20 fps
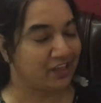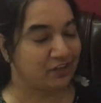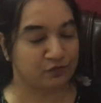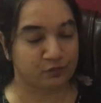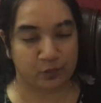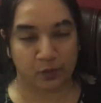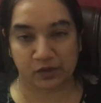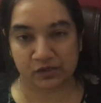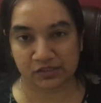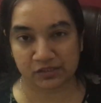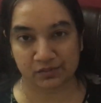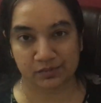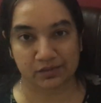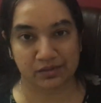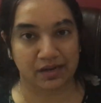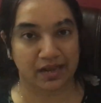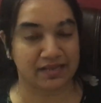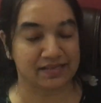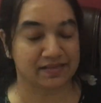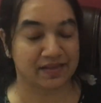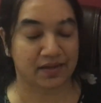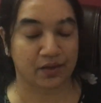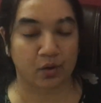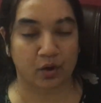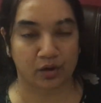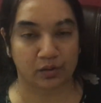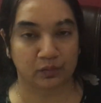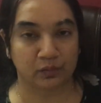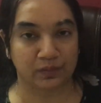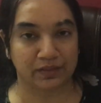If possible, as I
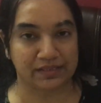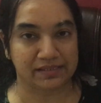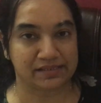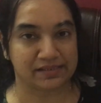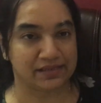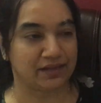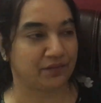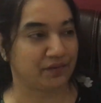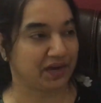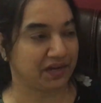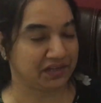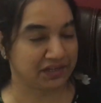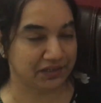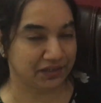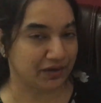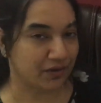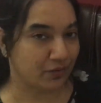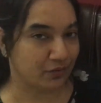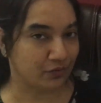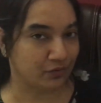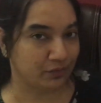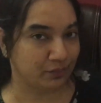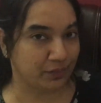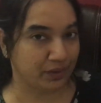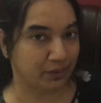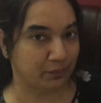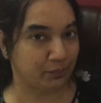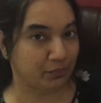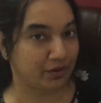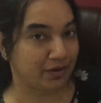always say, write it down on
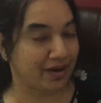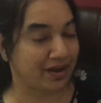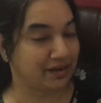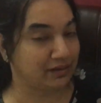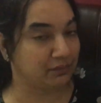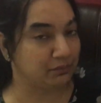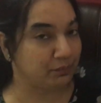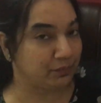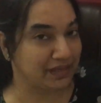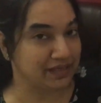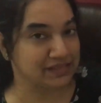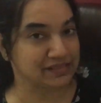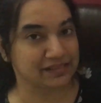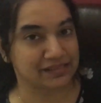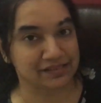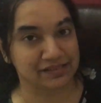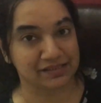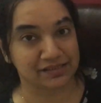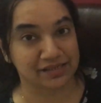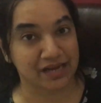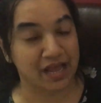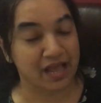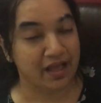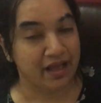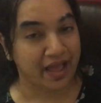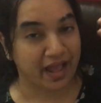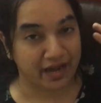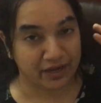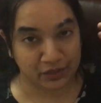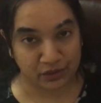paper and paste it
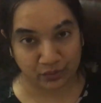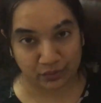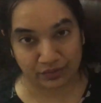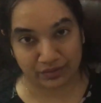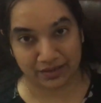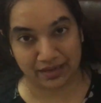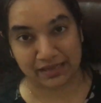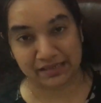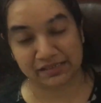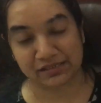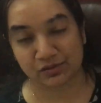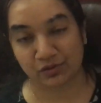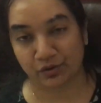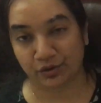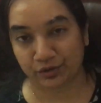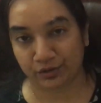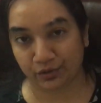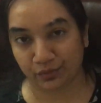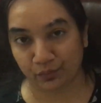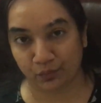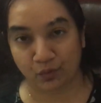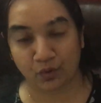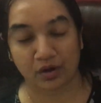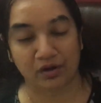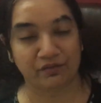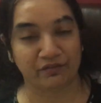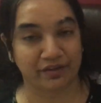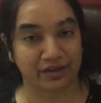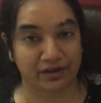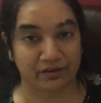at your desk, on your
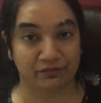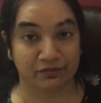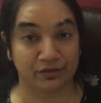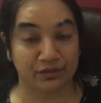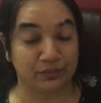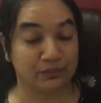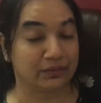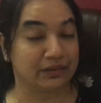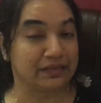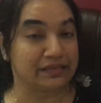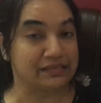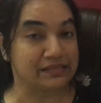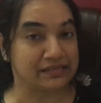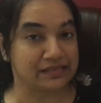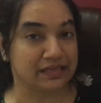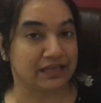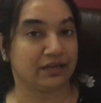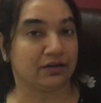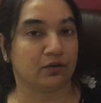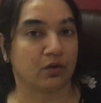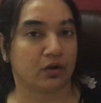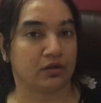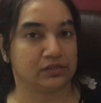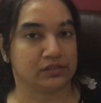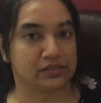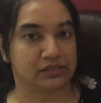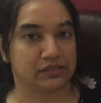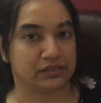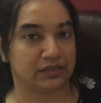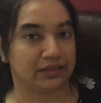wall, wherever you can see it
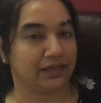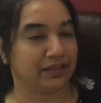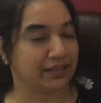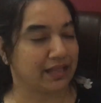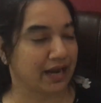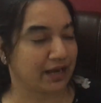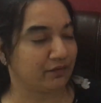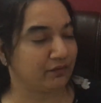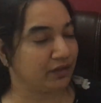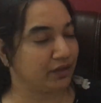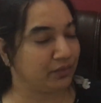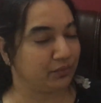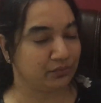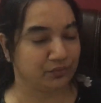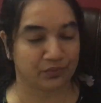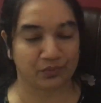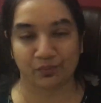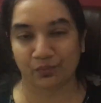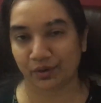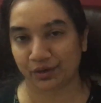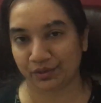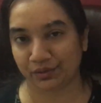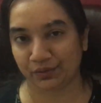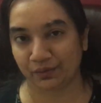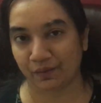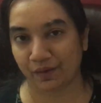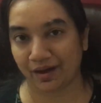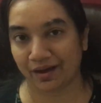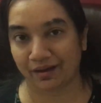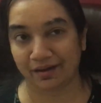constantly. That way you know what
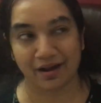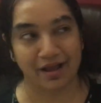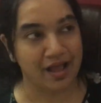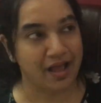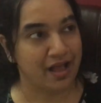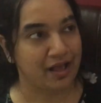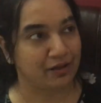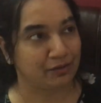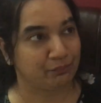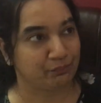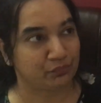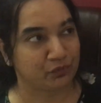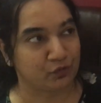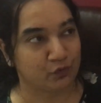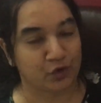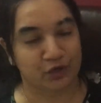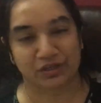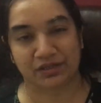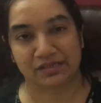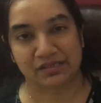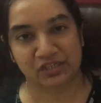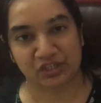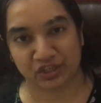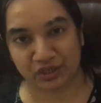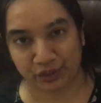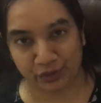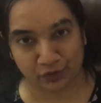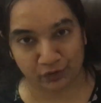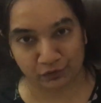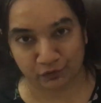you are, what is
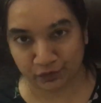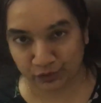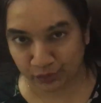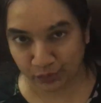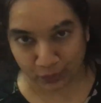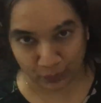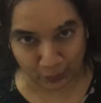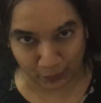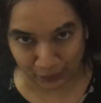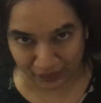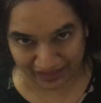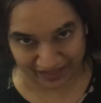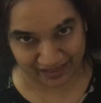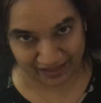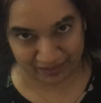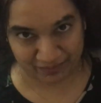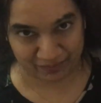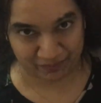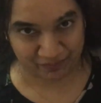scheduled for the whole day.